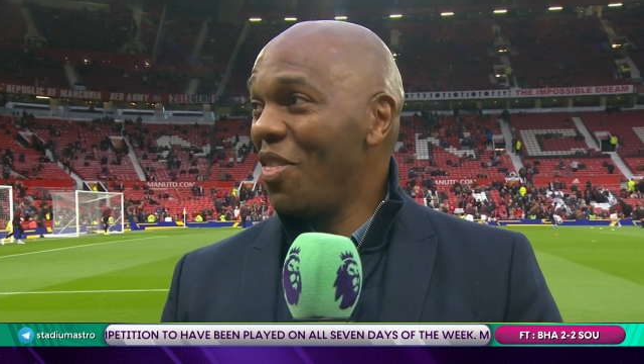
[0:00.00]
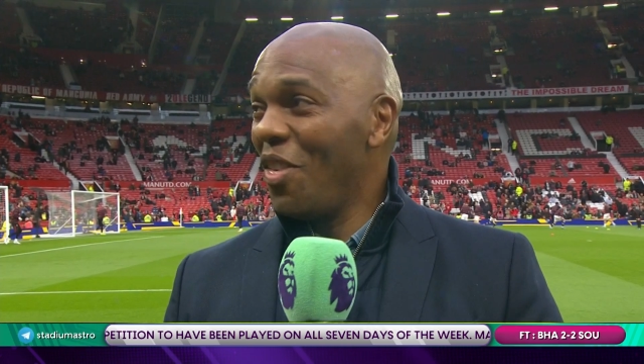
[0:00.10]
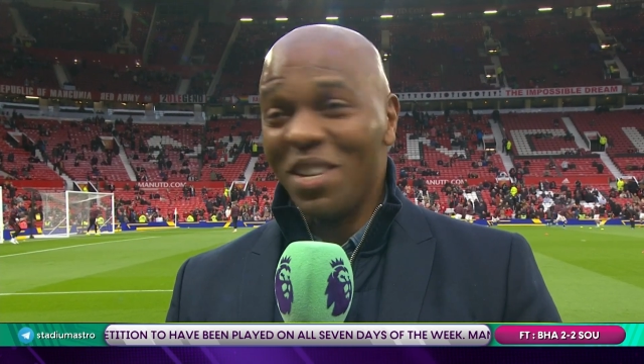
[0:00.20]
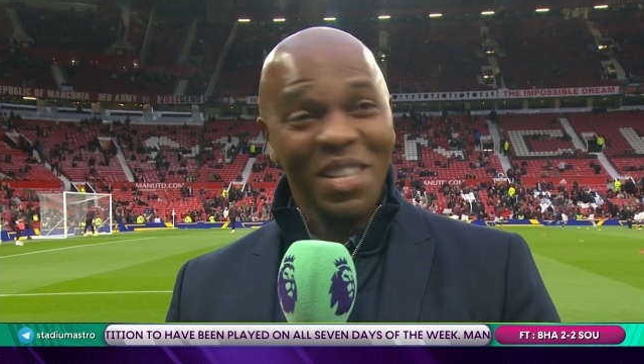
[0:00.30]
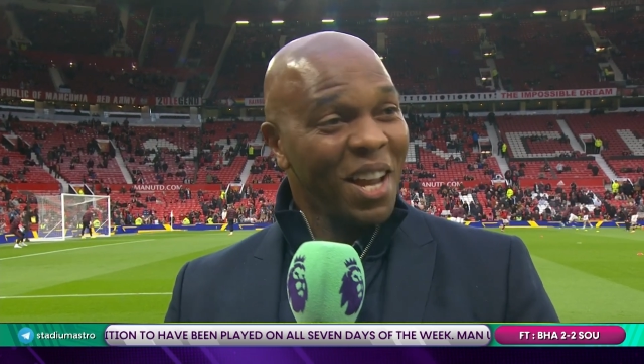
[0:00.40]

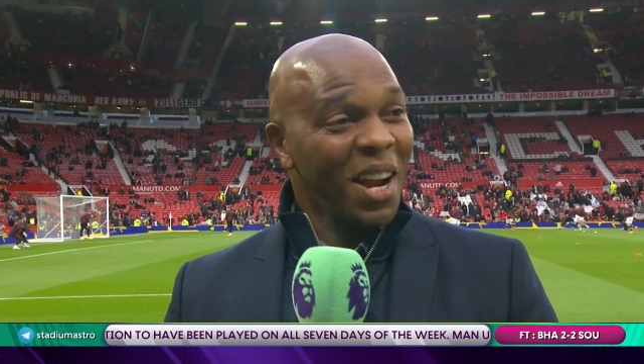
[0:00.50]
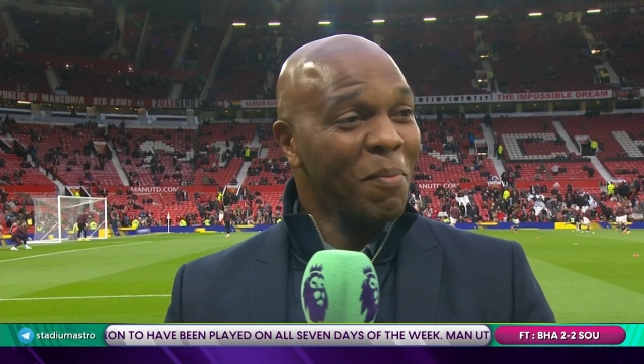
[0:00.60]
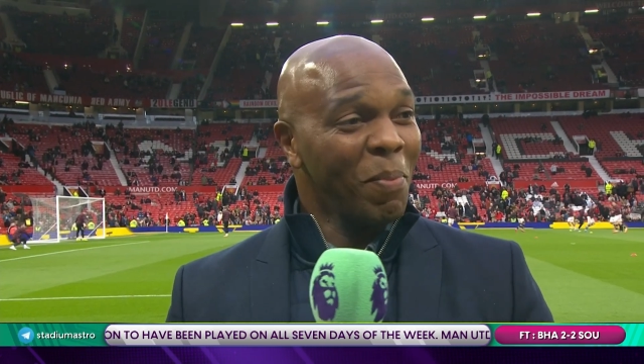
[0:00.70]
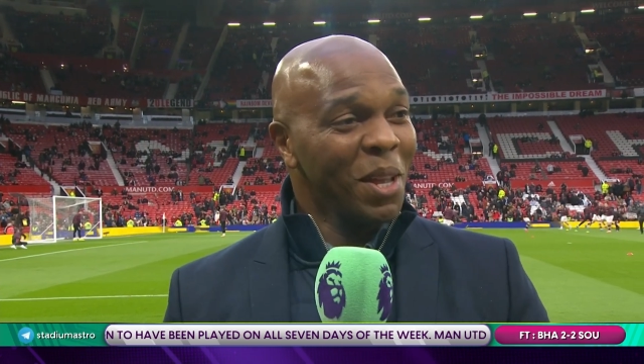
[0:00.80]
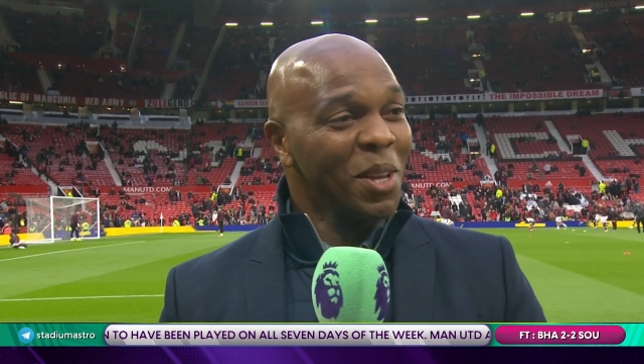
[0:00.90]
That's the kind
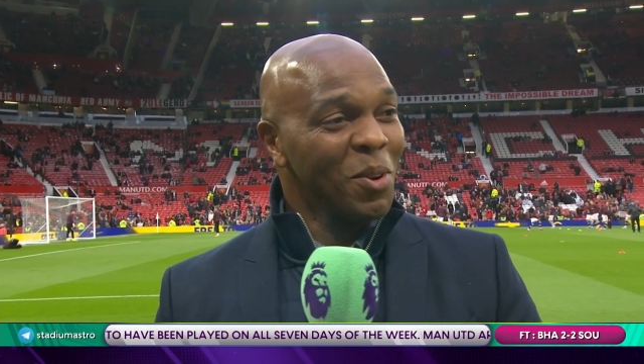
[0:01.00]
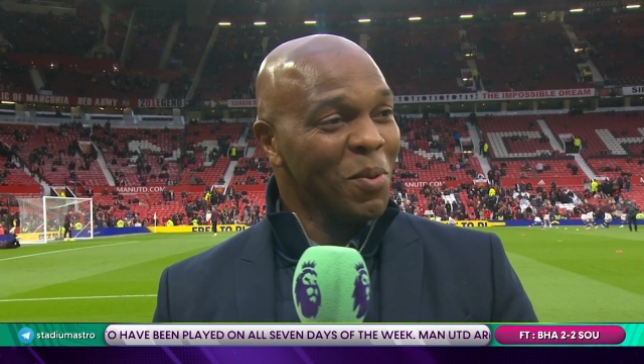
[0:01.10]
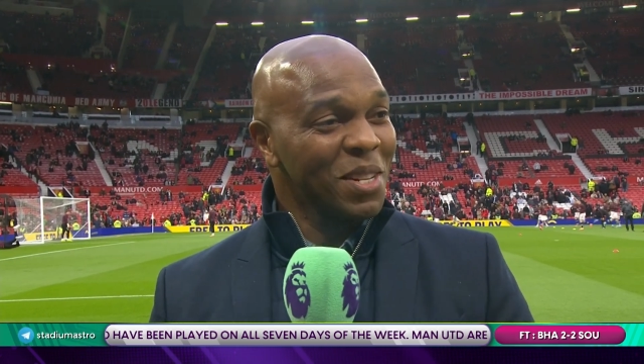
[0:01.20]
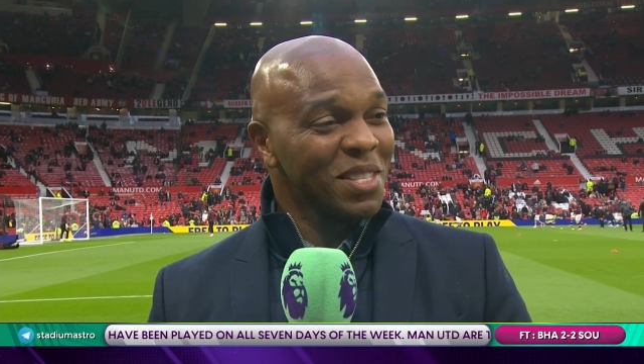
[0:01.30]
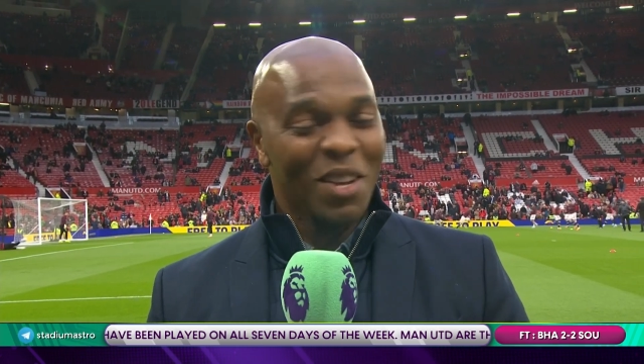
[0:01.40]
of player you
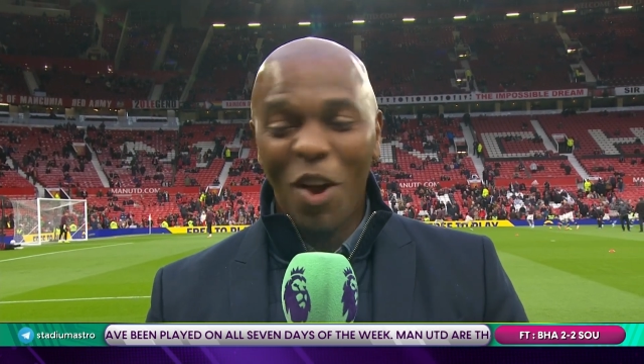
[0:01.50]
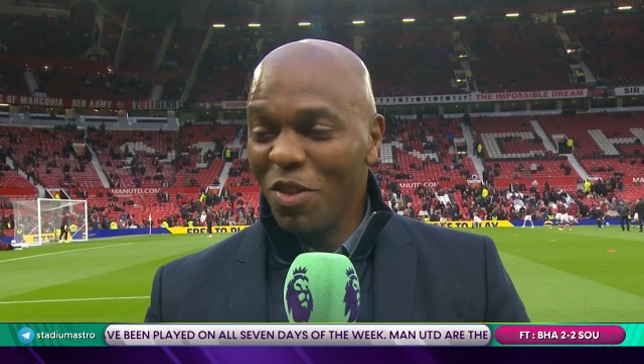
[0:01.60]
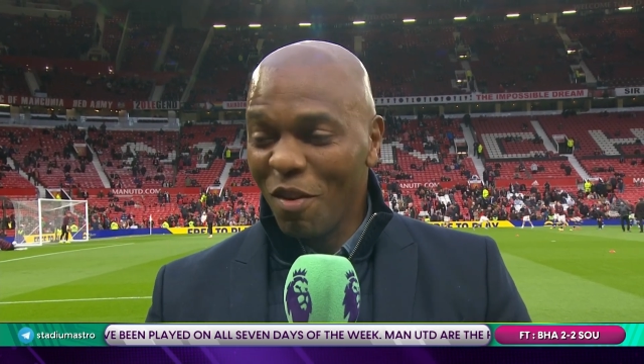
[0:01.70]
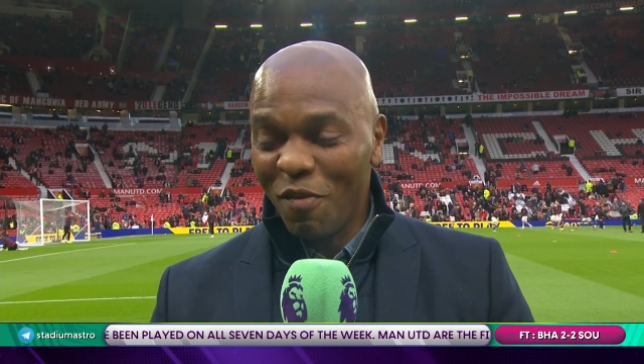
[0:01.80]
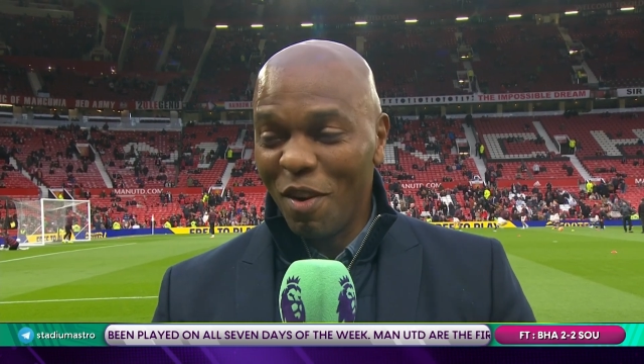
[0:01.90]
want
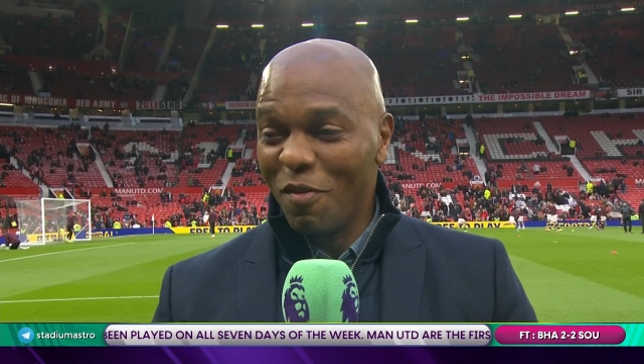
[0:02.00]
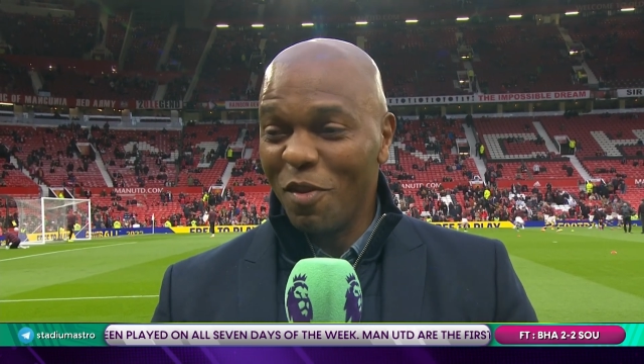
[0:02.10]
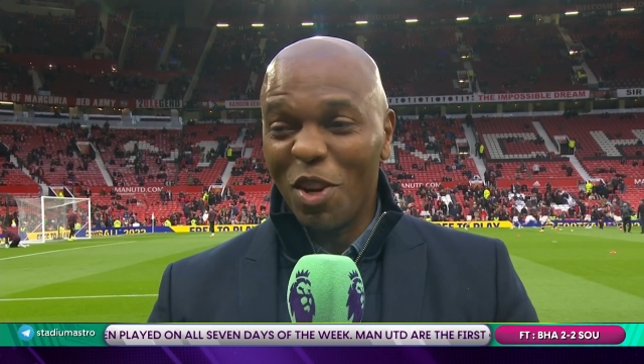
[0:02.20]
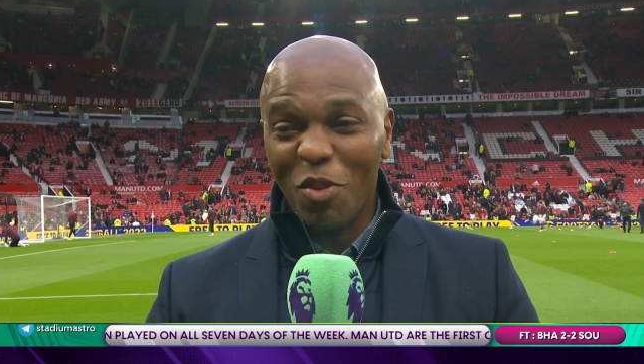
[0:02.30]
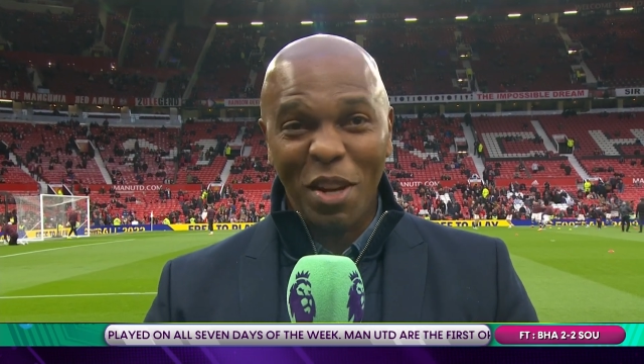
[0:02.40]
on the front
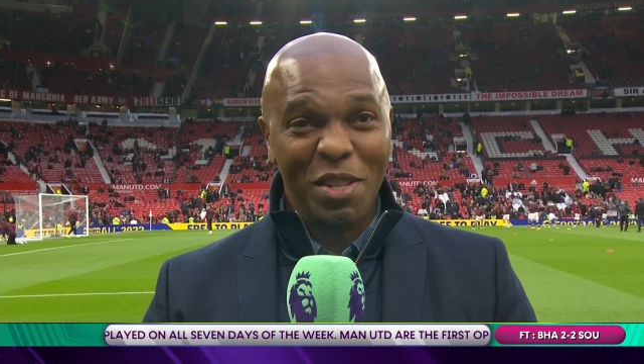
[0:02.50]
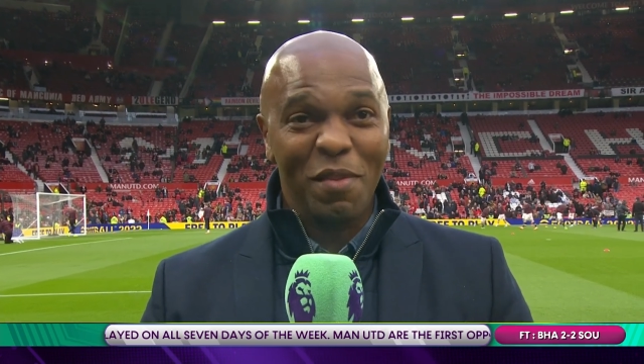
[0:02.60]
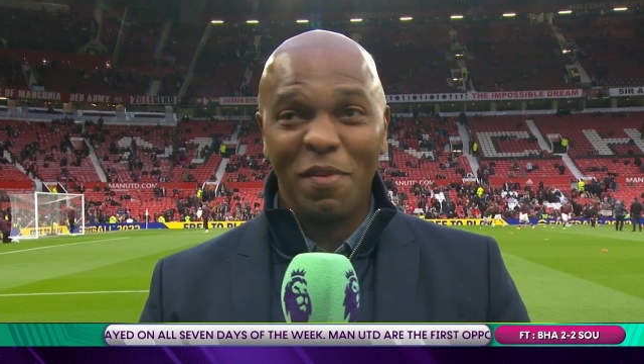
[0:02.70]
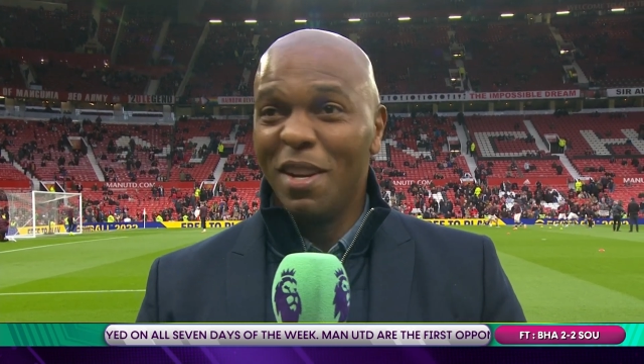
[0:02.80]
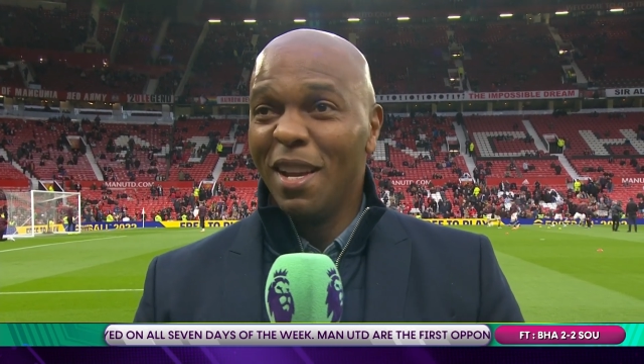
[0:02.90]
foot, aggressive.